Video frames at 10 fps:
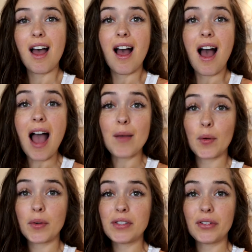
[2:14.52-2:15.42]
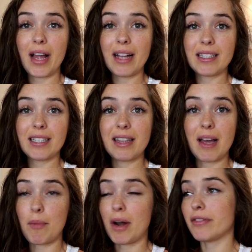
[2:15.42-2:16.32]
I'm going to let
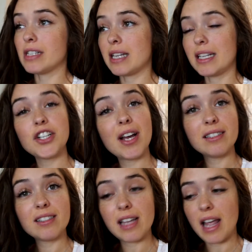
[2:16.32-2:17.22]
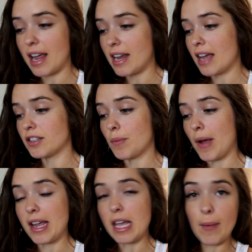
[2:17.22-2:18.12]
that breakfast digest and answer
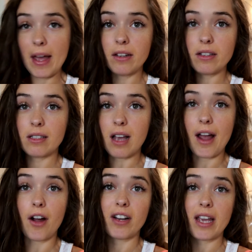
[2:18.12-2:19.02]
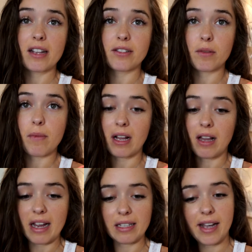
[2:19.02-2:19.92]
my emails. I already answered my
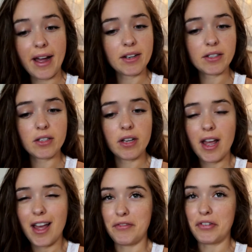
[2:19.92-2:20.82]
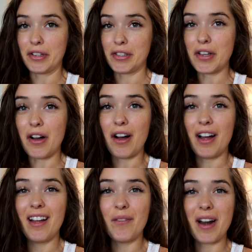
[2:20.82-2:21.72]
client text, if you guys saw
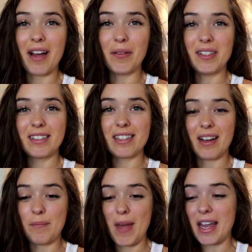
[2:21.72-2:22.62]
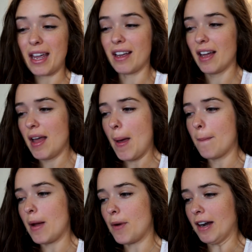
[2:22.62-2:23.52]
when I was making
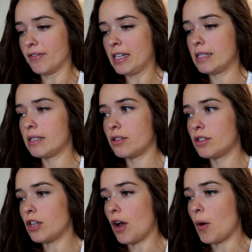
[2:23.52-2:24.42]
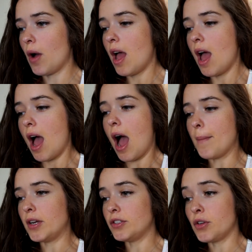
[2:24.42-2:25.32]
my breakfast. So I'm
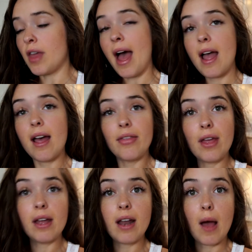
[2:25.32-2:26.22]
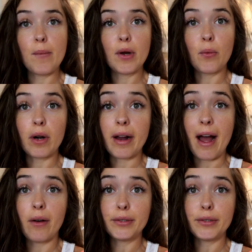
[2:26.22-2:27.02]
gonna do that, and then I'm gonna work out.